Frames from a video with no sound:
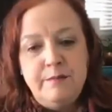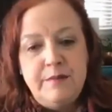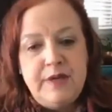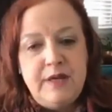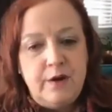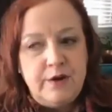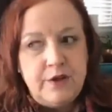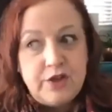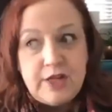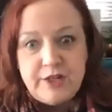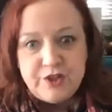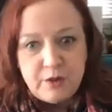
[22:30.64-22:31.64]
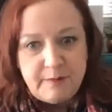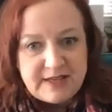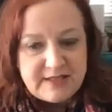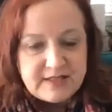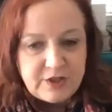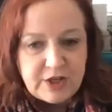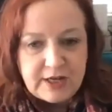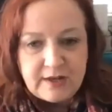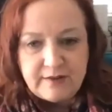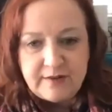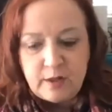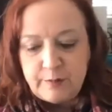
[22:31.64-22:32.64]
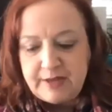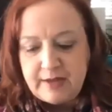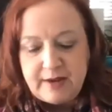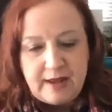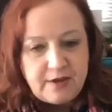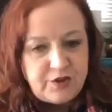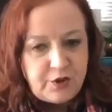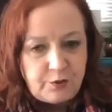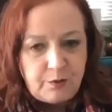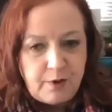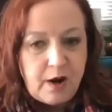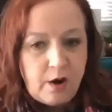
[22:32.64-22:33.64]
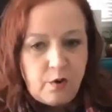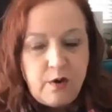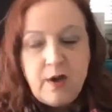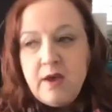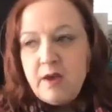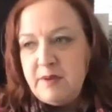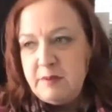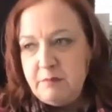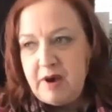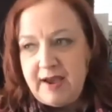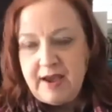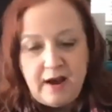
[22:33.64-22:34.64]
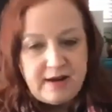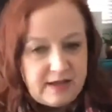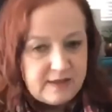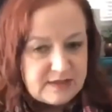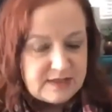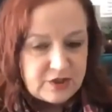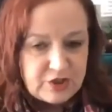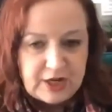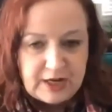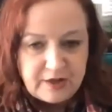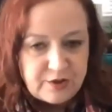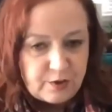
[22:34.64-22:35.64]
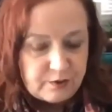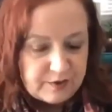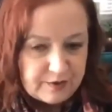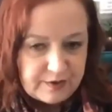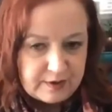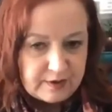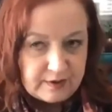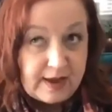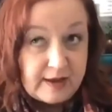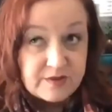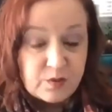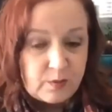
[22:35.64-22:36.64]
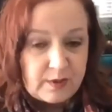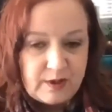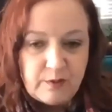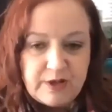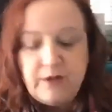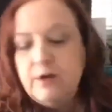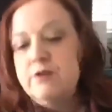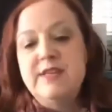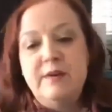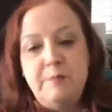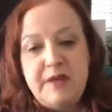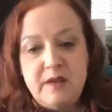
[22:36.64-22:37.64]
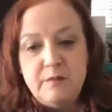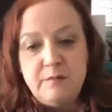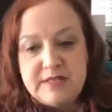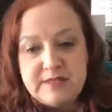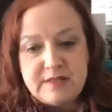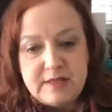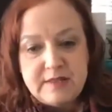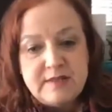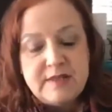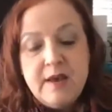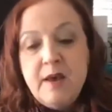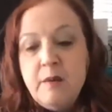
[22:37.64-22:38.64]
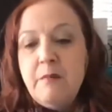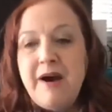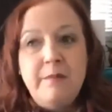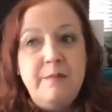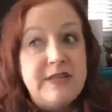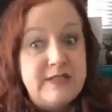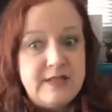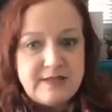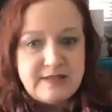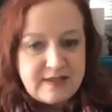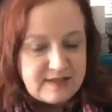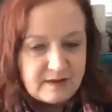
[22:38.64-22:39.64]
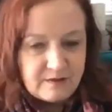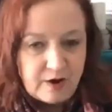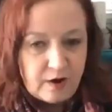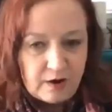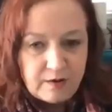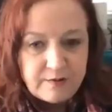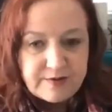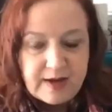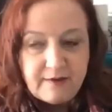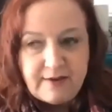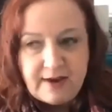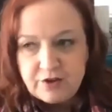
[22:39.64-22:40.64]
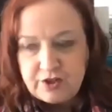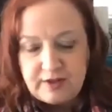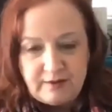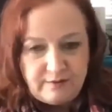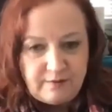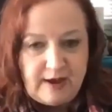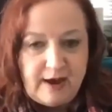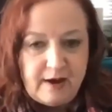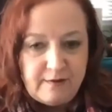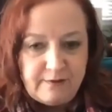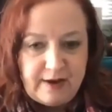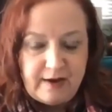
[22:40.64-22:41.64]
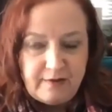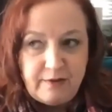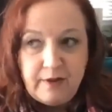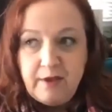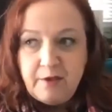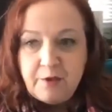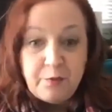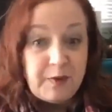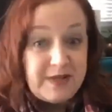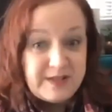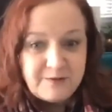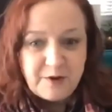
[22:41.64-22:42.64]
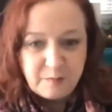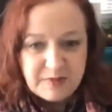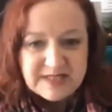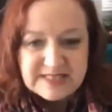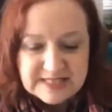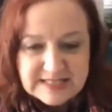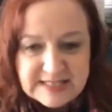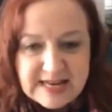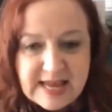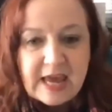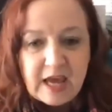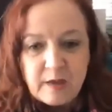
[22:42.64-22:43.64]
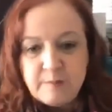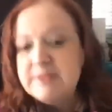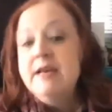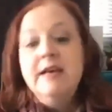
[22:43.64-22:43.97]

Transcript: You change your messaging a little bit as you grow. I mean, my audience has changed over the last 21 years I've been in business. My business has evolved. I've actually have had 3 different business names,